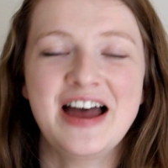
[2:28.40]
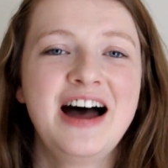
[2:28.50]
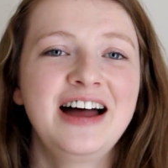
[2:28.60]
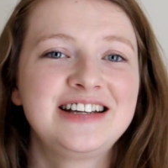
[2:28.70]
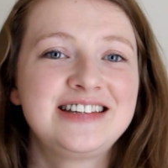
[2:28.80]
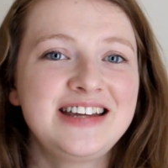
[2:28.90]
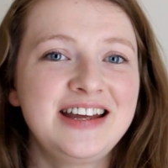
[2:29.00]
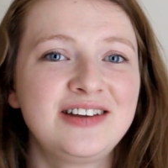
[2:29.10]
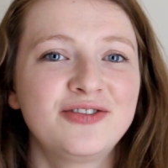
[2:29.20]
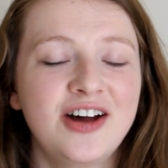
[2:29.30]
I
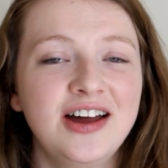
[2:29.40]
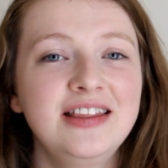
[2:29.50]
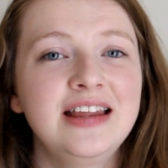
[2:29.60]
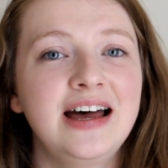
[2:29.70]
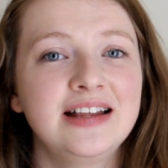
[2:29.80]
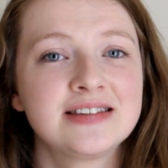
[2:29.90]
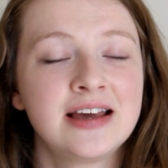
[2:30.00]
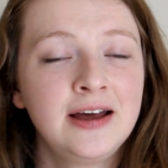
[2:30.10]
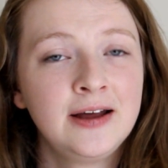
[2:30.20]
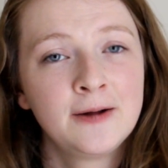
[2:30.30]
did find that
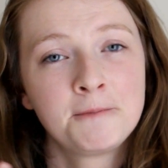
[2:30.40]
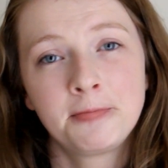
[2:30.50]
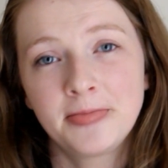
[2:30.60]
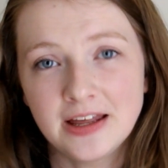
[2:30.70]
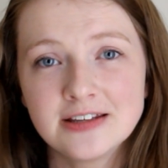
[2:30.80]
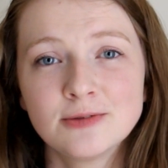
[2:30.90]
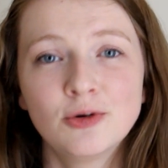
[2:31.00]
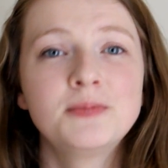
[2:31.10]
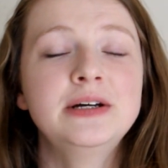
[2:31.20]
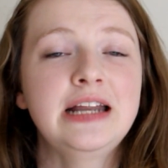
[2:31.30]
as a
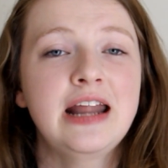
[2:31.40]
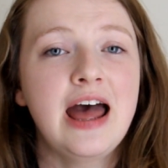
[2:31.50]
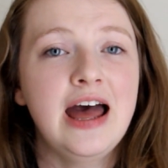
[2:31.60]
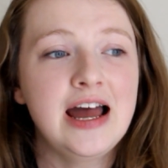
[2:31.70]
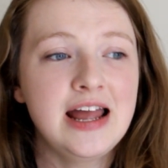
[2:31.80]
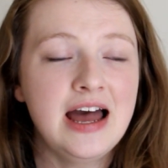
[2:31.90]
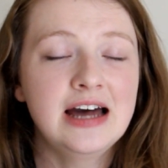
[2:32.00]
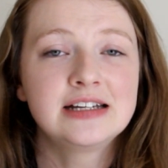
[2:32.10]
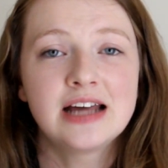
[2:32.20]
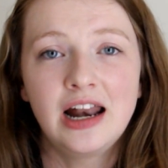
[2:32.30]
woman, I
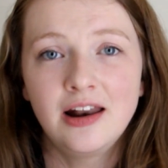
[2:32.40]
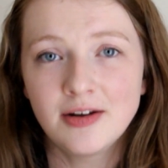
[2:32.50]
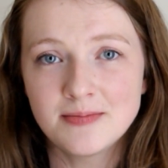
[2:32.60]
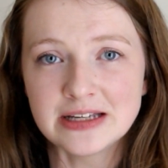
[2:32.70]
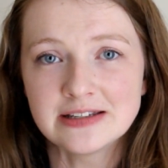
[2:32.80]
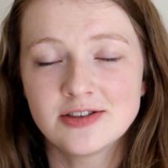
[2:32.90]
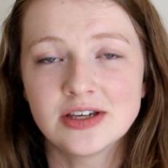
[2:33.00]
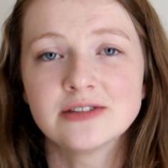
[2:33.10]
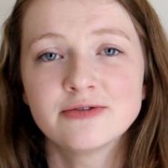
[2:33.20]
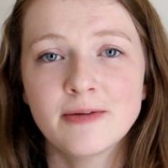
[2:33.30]
had a lot of
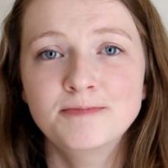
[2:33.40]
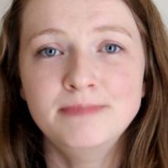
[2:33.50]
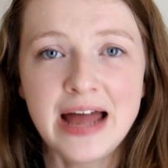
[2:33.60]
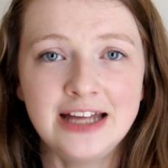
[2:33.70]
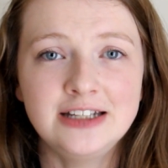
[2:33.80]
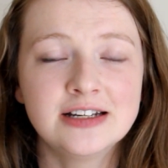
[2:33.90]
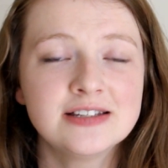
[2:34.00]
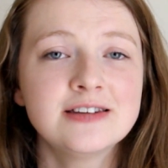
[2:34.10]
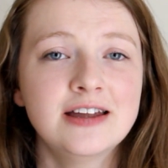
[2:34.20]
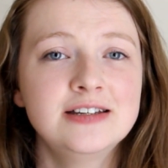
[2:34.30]
messages from men
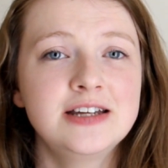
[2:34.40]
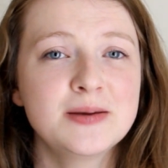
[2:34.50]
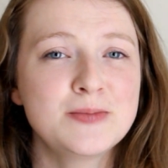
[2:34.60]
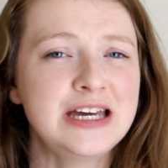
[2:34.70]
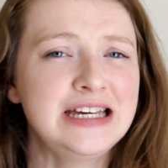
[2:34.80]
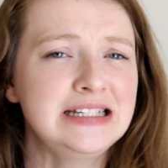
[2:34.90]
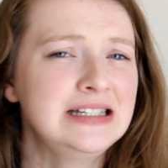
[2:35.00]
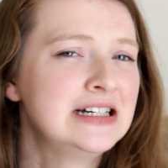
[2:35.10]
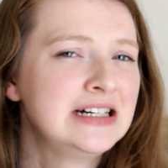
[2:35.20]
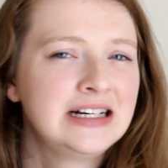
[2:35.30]
sending
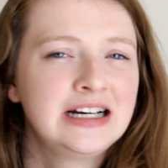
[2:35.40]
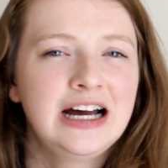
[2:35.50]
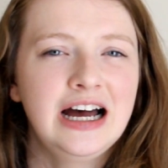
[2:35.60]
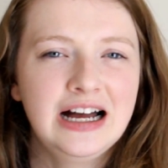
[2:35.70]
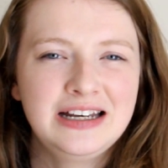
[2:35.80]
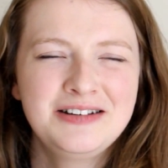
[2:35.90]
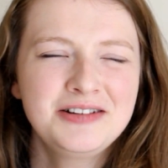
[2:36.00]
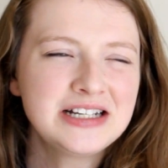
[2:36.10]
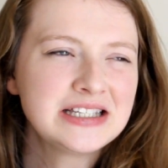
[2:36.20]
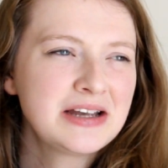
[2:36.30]
me uh,
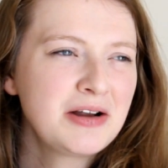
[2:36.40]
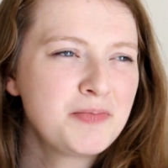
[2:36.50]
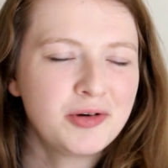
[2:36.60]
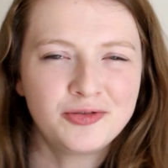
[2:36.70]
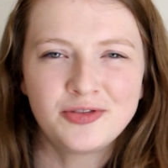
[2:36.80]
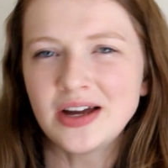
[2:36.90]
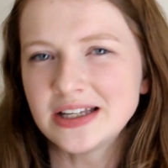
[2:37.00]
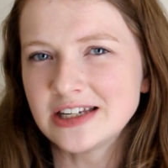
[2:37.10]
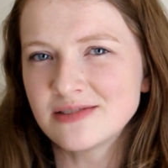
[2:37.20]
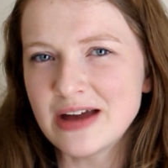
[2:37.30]
not necessarily
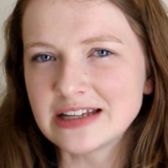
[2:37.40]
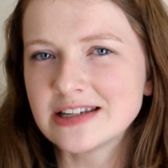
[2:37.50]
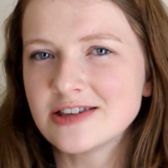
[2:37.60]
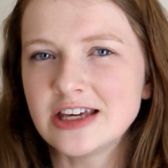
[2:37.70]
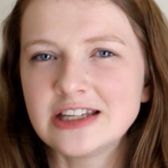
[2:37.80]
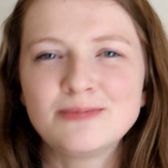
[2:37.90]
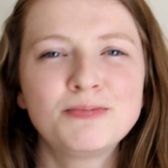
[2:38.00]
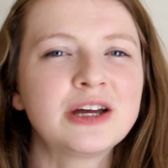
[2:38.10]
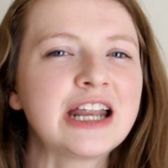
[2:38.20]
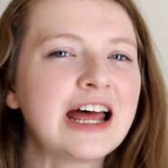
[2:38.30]
perverted messages,
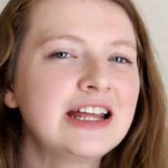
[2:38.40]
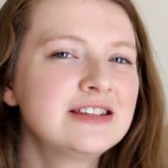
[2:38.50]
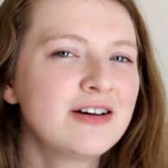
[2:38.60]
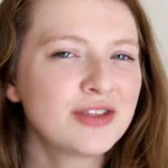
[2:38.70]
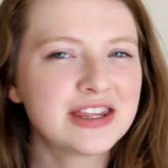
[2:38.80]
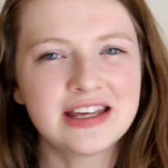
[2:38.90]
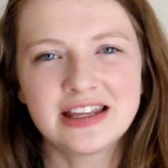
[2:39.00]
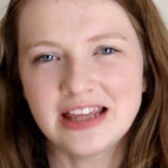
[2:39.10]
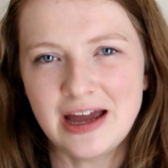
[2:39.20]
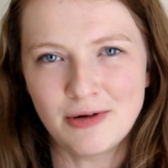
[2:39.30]
but I don't
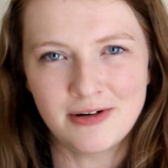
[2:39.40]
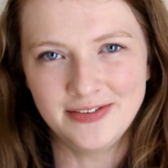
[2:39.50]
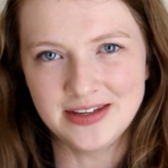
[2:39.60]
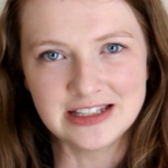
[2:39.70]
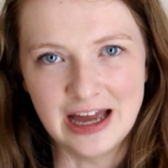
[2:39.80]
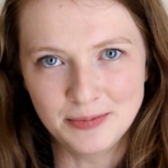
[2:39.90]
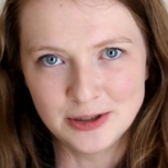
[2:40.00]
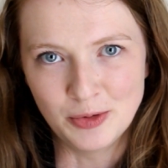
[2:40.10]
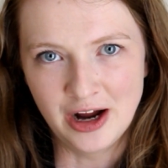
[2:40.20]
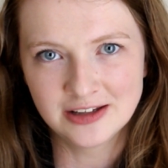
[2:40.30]
think they were on this app
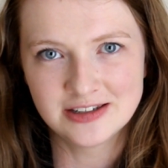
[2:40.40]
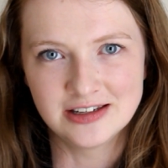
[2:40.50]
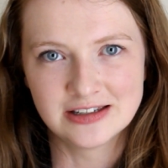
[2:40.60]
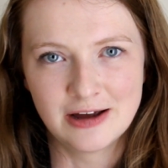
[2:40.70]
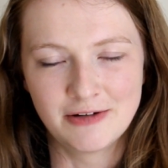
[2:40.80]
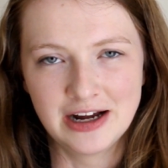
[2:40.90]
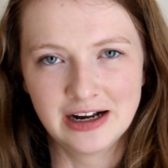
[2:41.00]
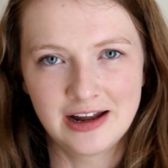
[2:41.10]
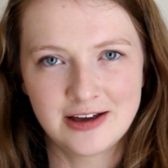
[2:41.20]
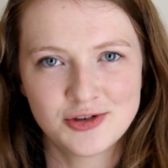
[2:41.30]
to practice their
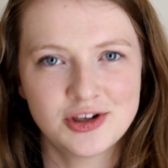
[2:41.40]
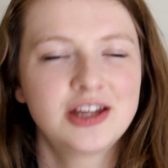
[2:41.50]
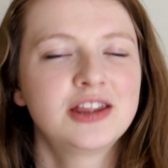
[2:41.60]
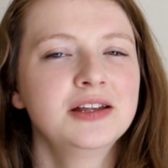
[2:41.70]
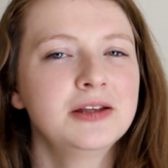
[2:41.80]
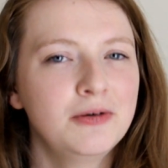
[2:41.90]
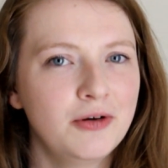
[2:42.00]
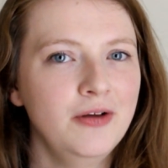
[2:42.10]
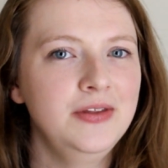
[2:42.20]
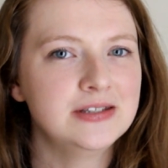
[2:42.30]
English. I think they
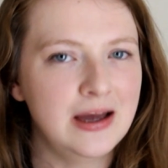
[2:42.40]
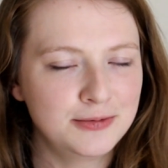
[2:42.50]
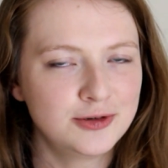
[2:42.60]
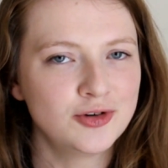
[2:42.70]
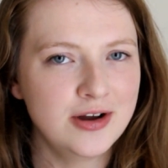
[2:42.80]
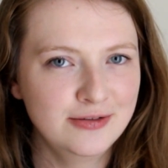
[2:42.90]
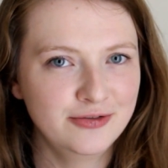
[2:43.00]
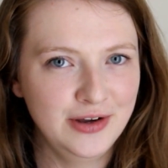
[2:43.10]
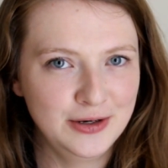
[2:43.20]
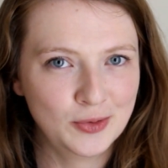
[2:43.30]
were on this app to try and
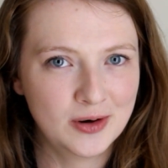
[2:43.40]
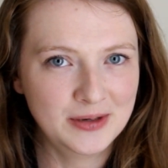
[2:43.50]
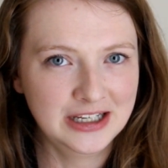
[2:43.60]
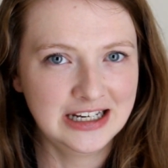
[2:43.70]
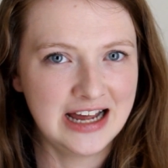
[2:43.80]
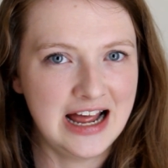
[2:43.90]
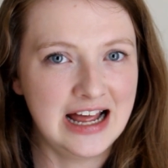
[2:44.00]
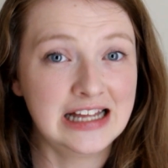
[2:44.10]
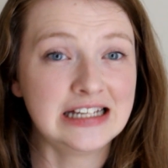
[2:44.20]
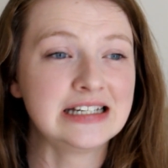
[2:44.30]
find a woman,
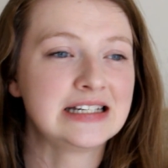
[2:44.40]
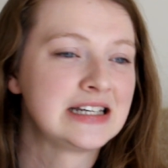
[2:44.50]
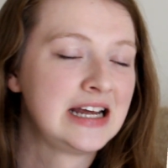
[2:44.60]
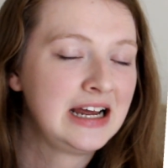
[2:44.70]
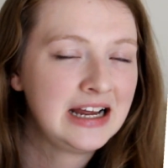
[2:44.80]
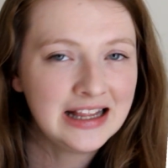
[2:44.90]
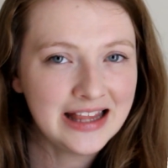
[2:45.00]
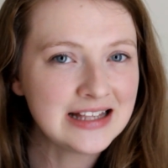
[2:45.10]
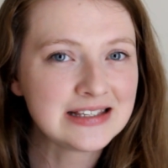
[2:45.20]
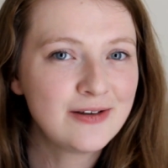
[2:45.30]
and
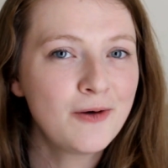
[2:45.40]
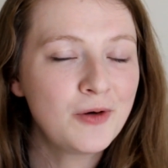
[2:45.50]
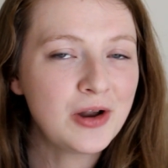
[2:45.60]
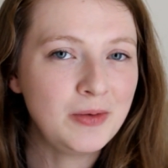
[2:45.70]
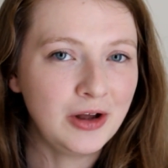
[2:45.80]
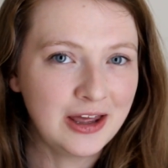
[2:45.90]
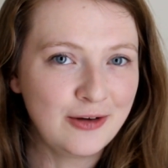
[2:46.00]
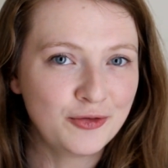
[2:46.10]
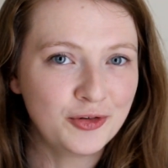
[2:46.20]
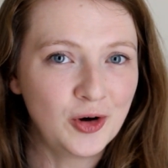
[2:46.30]
that's not what I'm
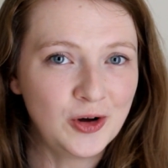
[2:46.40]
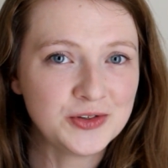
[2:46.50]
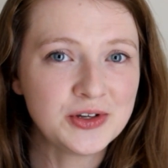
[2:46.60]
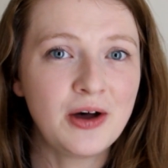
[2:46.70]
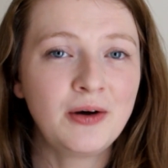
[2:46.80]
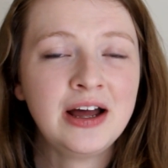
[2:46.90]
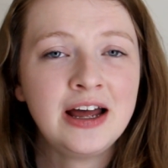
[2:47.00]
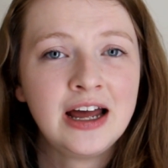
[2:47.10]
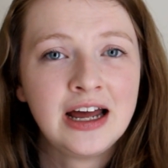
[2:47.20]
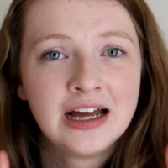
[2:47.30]
looking for. So
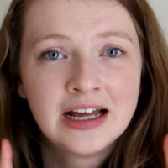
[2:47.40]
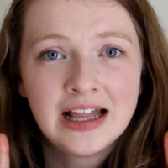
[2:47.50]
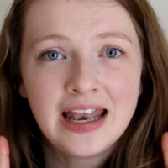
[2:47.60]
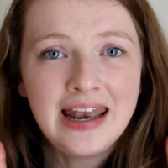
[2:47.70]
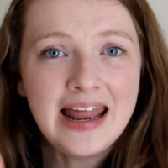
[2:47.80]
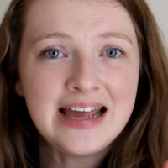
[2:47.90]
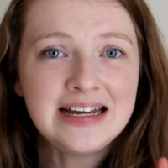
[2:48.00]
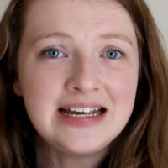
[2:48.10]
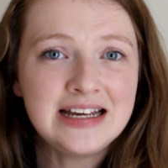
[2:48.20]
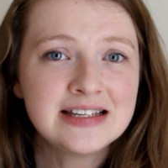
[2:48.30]

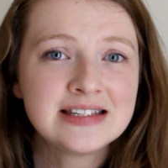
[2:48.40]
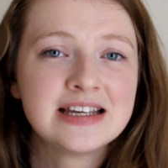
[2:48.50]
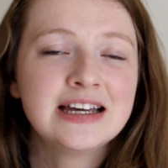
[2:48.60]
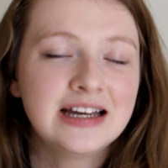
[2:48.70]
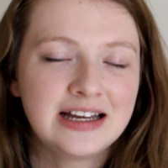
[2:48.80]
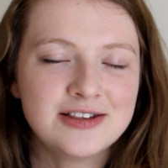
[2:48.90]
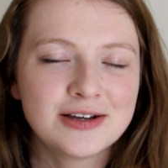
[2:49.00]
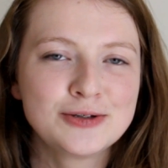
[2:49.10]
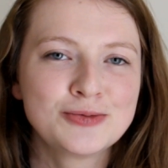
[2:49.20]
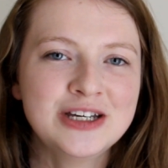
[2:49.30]
ladies and
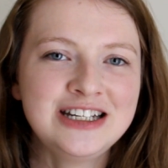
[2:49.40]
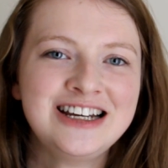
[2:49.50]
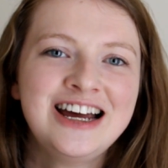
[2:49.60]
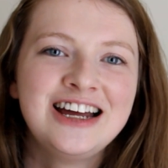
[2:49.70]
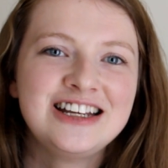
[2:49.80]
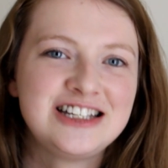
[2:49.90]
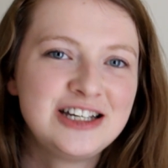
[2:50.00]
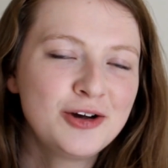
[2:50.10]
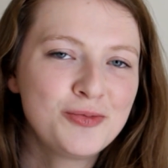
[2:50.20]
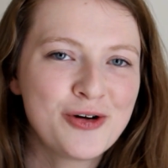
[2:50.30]
gentlemen,
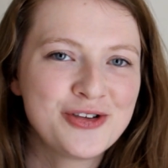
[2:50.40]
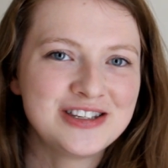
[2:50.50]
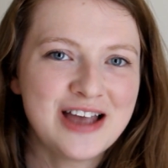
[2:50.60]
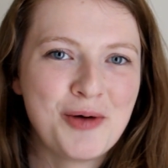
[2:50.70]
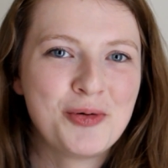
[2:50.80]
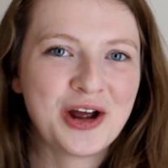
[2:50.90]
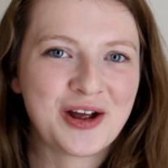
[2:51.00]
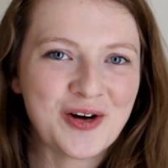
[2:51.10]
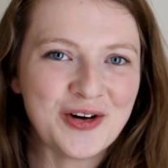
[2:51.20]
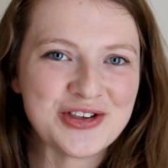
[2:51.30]
do purchase app with
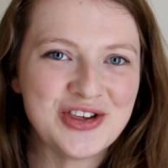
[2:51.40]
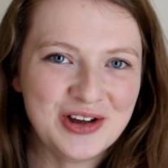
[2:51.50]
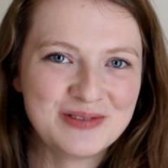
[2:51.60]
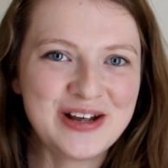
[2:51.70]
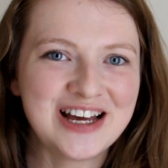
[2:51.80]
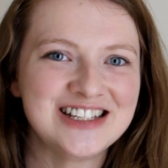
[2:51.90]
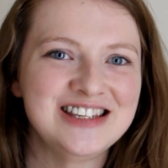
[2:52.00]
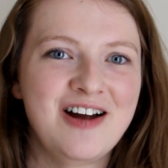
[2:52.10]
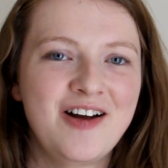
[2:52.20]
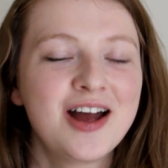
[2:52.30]
caution because
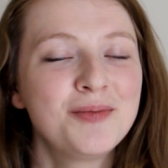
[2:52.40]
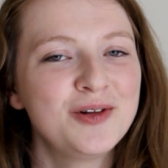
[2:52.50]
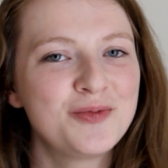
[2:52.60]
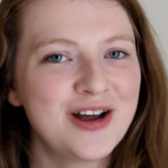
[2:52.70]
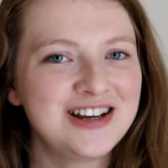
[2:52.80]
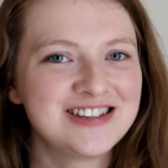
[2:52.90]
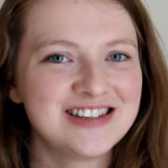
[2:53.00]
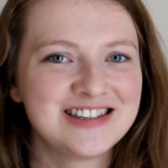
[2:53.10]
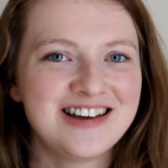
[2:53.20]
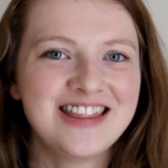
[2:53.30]
there are a couple of
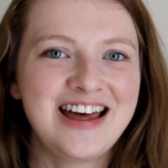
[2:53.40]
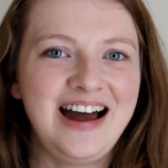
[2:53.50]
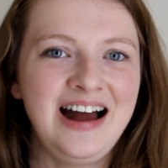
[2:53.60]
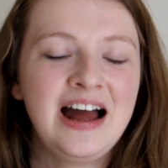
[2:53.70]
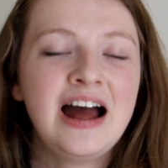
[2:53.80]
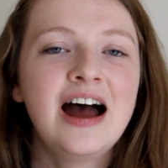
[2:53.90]
predators on there.